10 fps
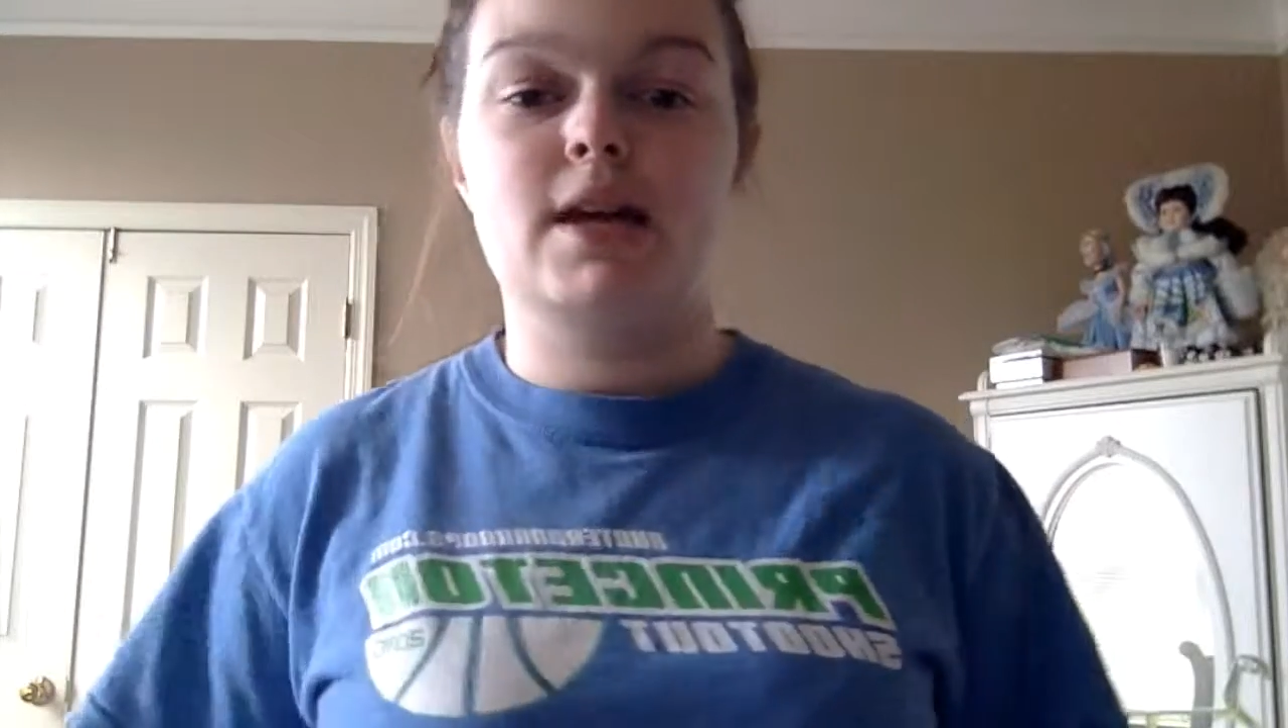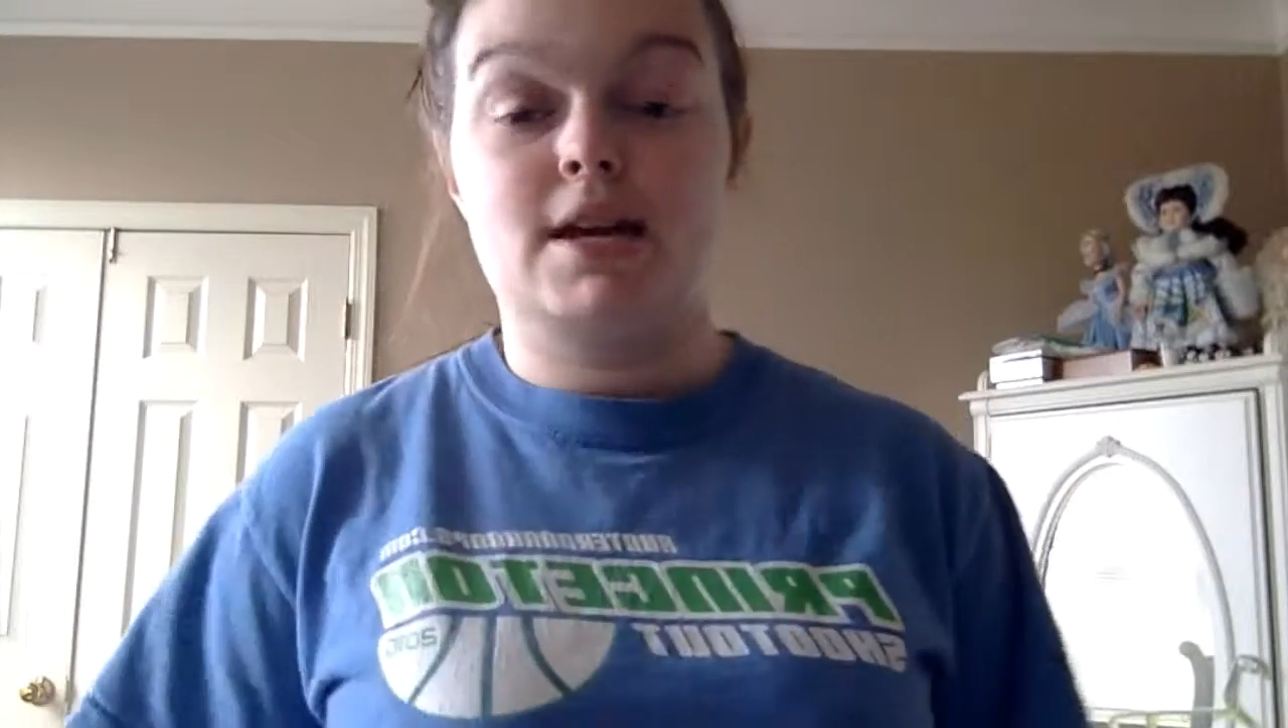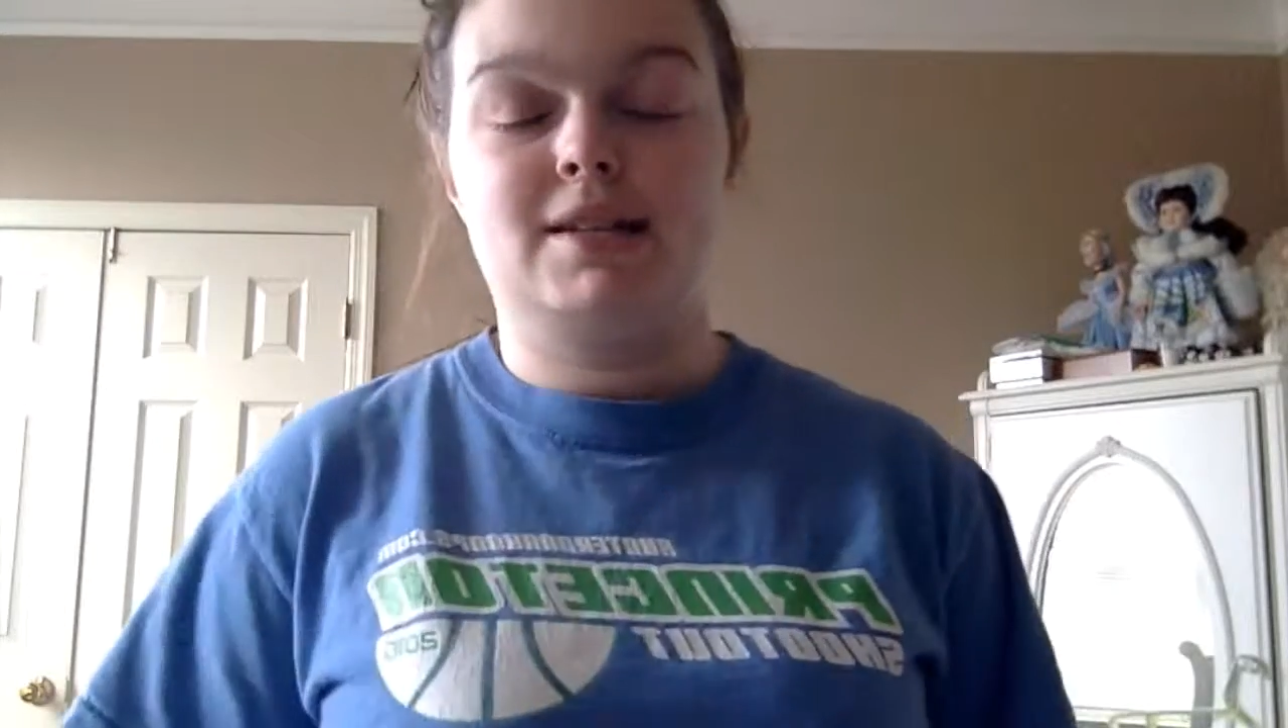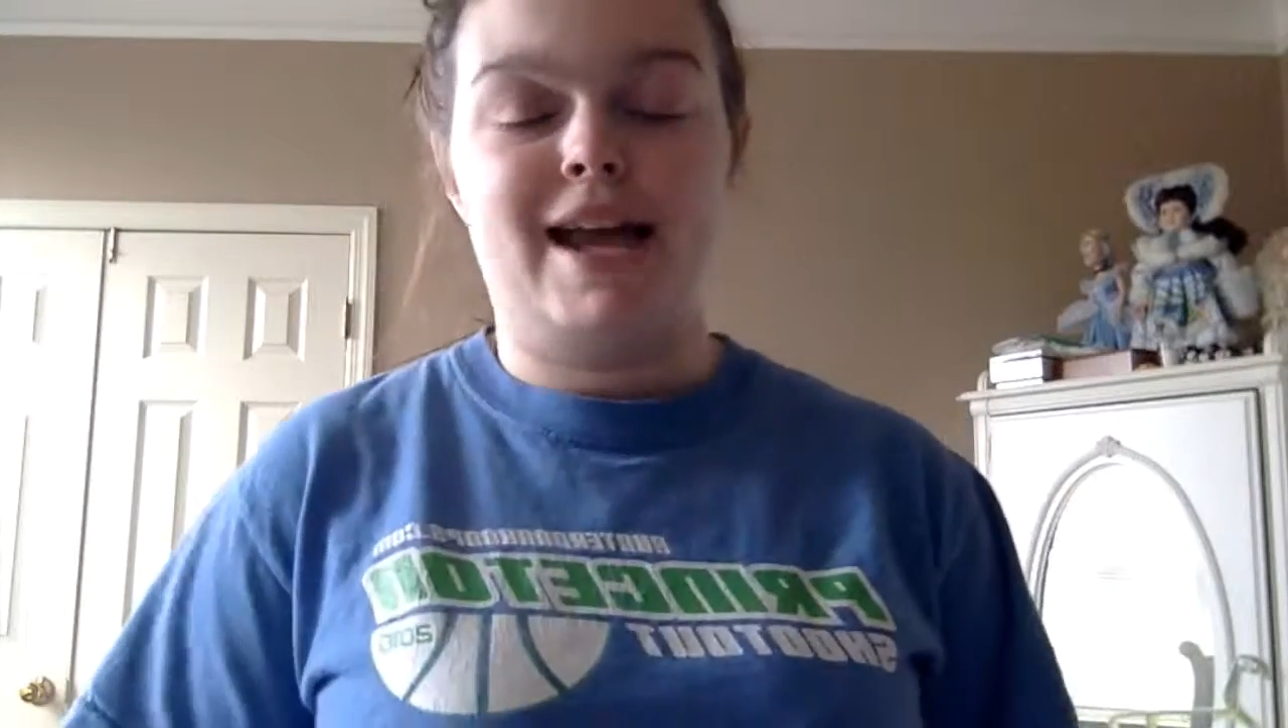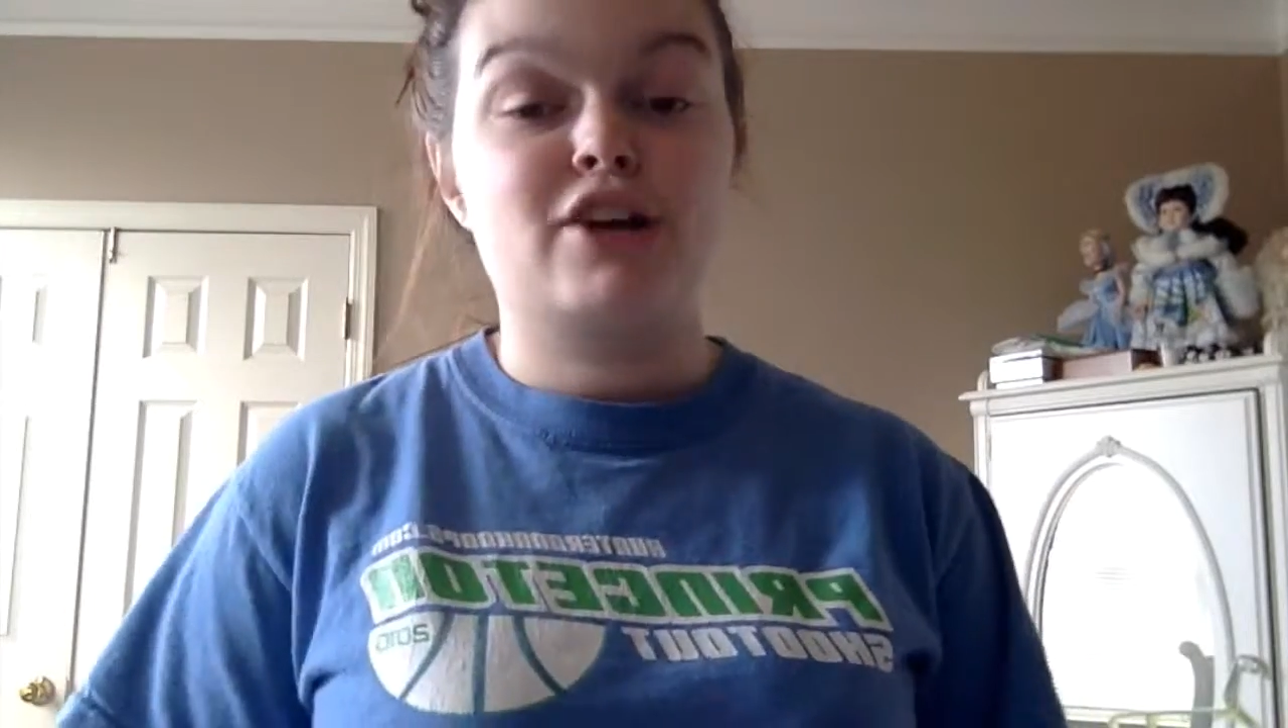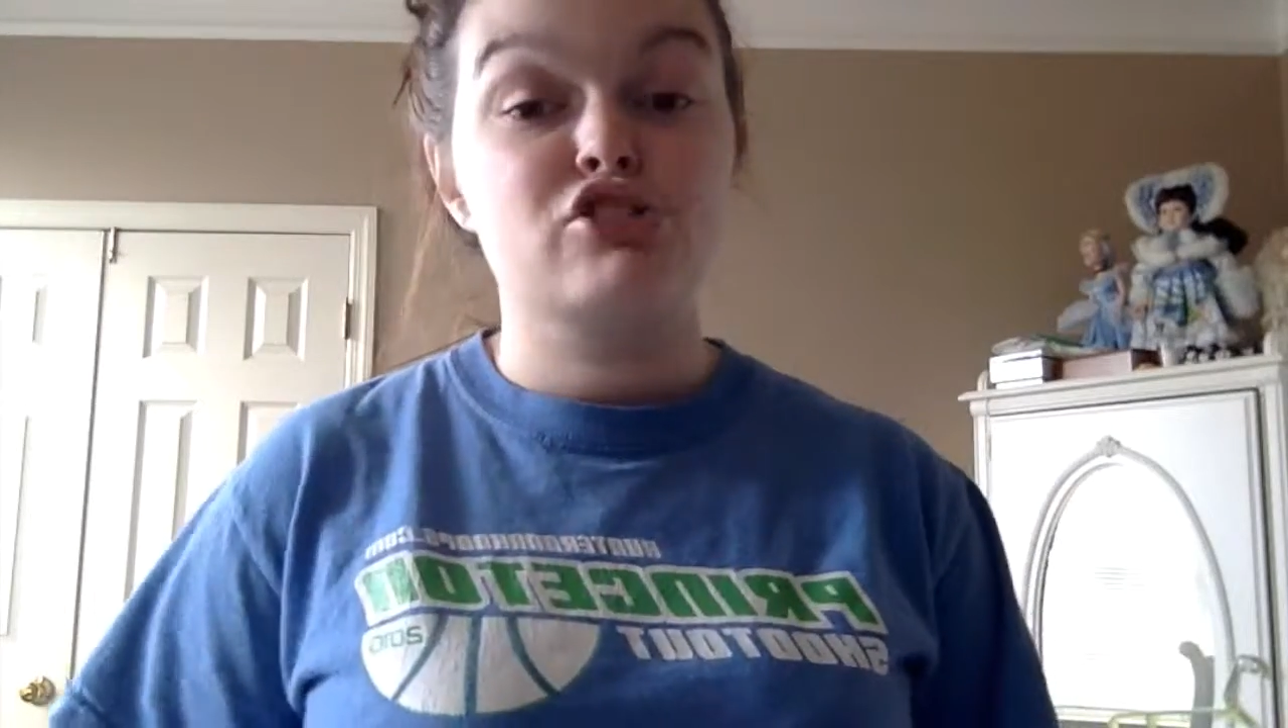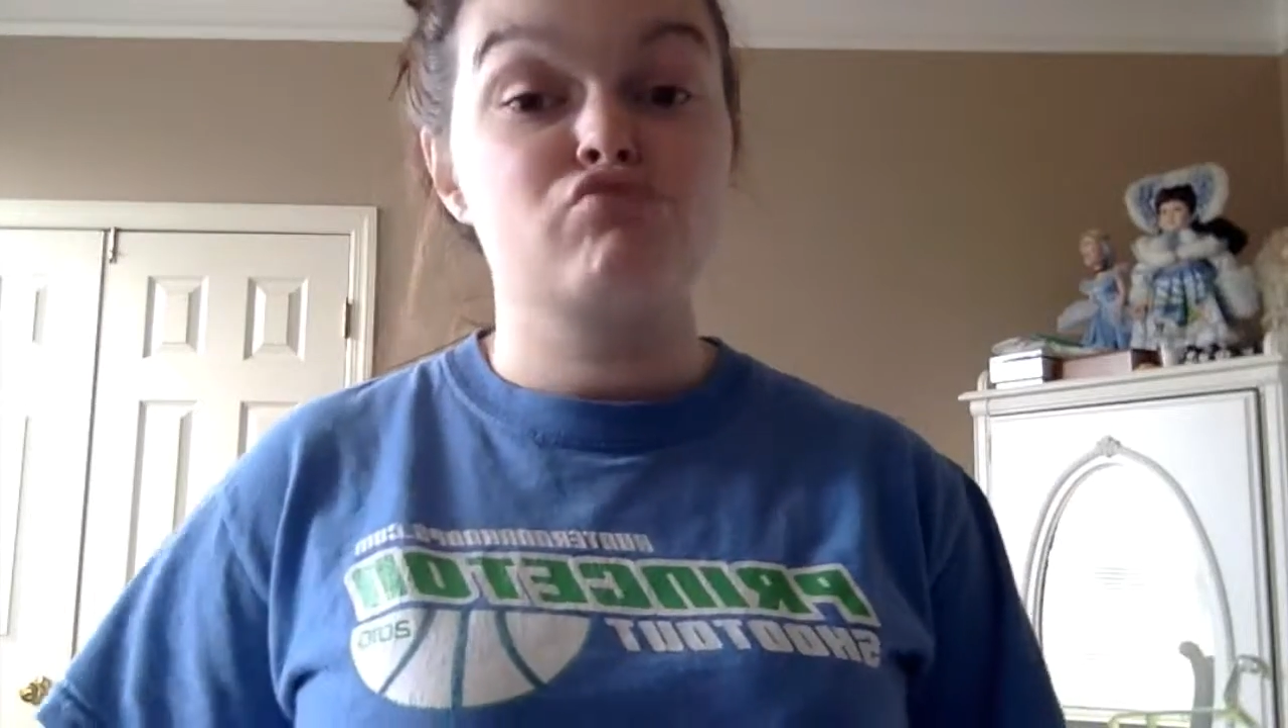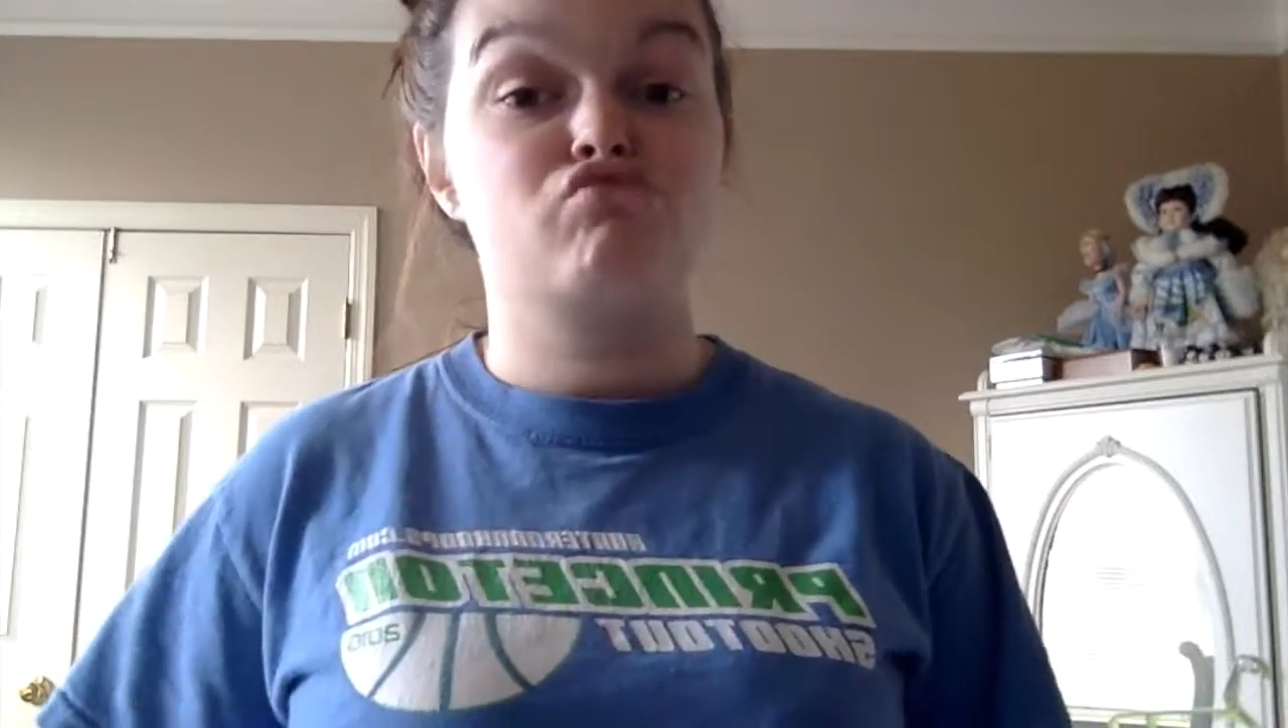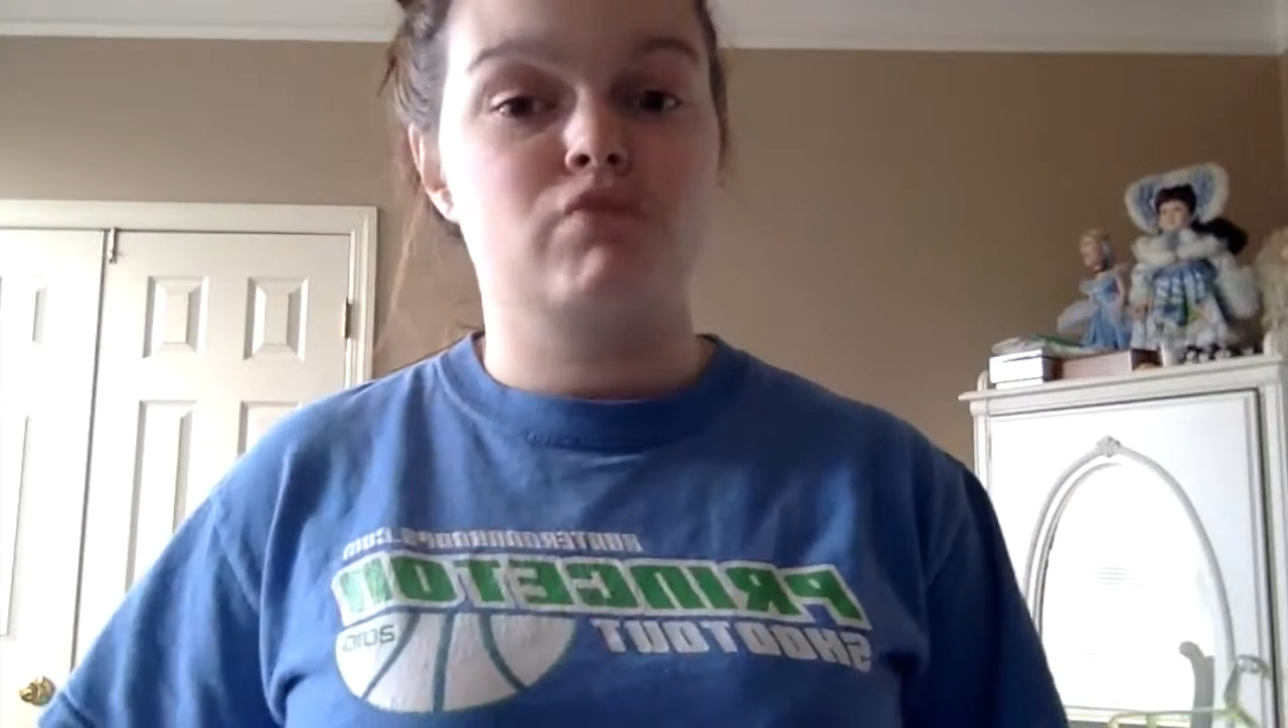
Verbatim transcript: It's actually